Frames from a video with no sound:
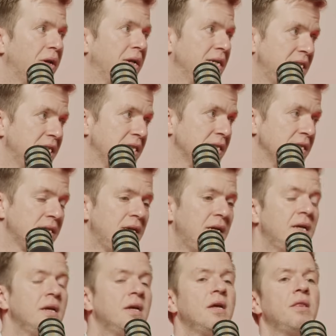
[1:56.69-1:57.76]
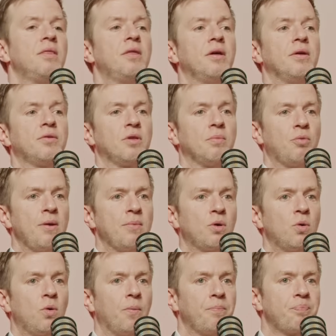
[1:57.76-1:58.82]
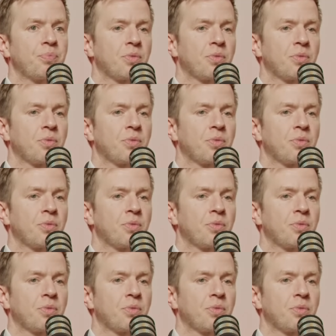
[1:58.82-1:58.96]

and it didn't. The Supreme Court